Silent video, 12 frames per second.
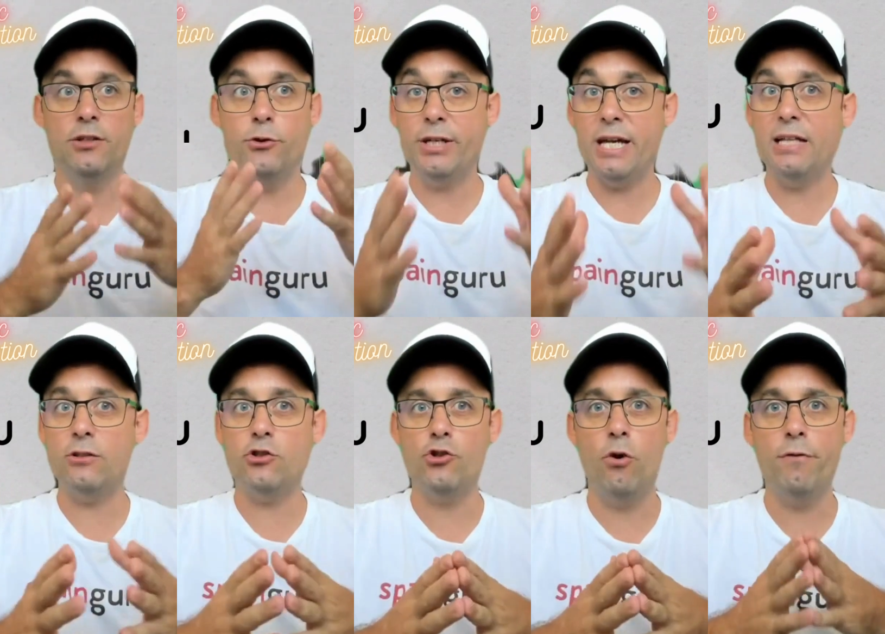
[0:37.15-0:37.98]
You can't
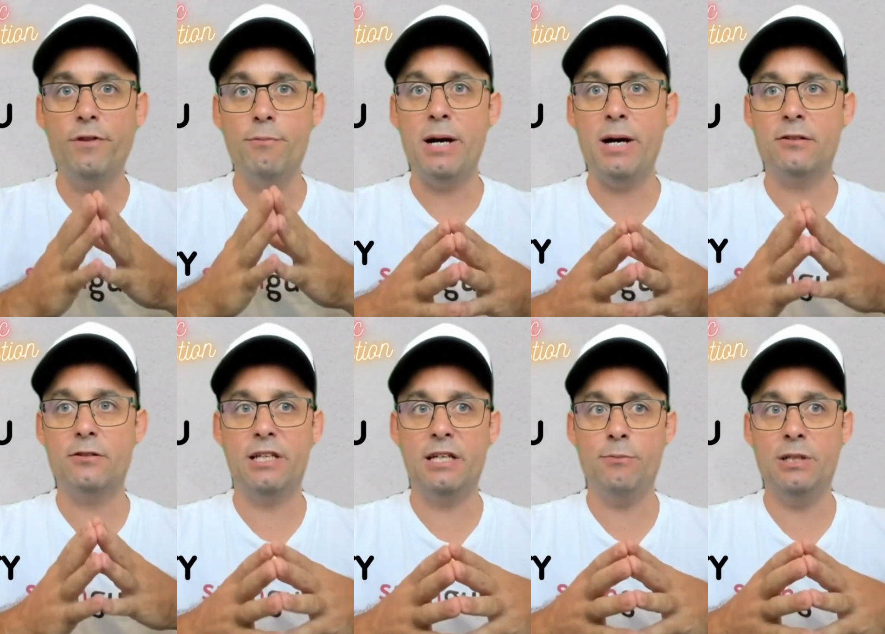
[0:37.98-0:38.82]
show them bank
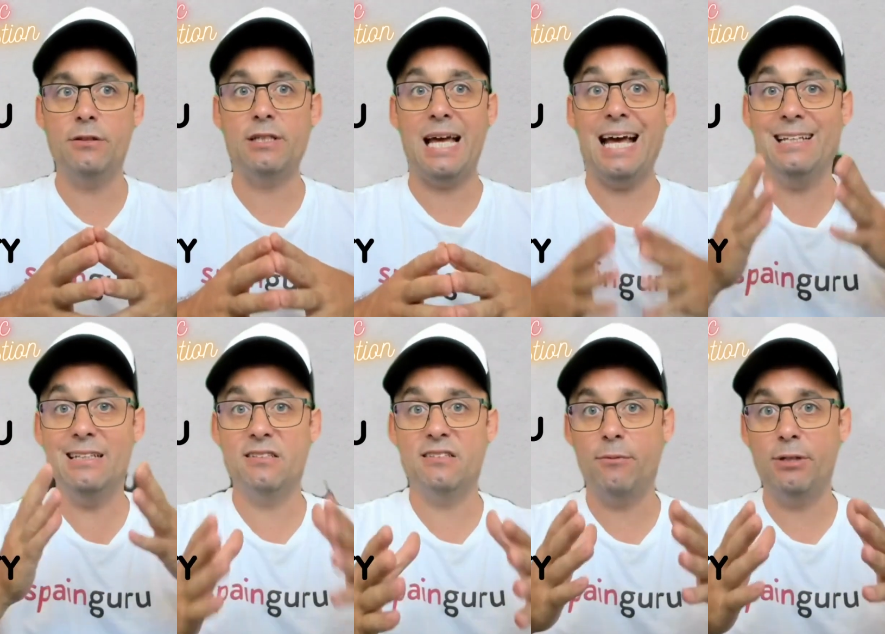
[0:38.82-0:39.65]
statements and
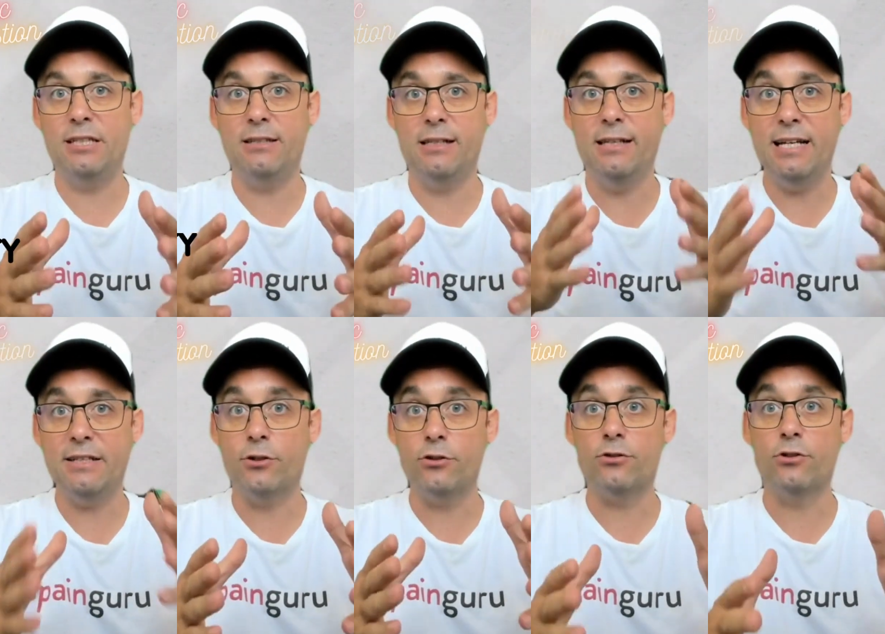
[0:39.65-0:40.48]
disability
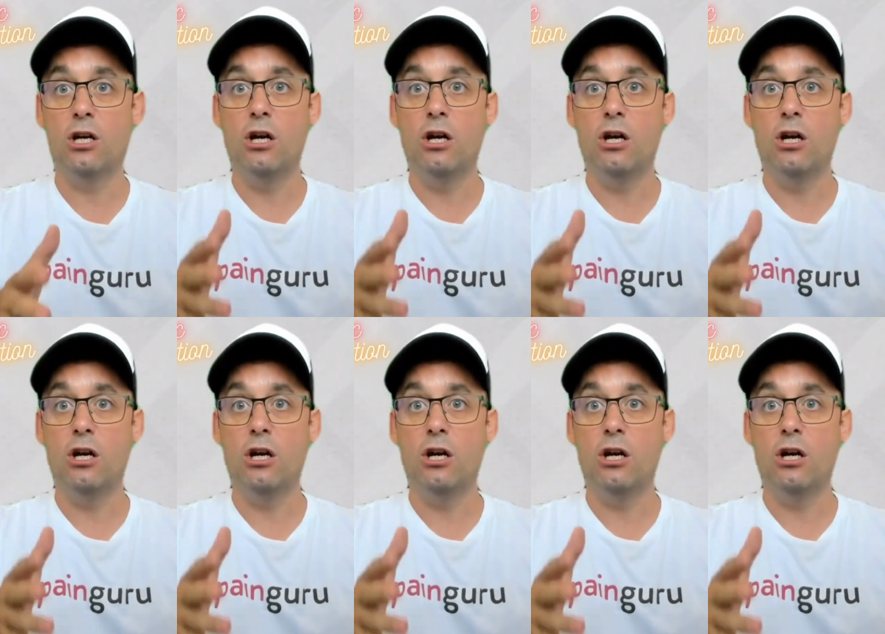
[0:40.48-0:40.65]
letters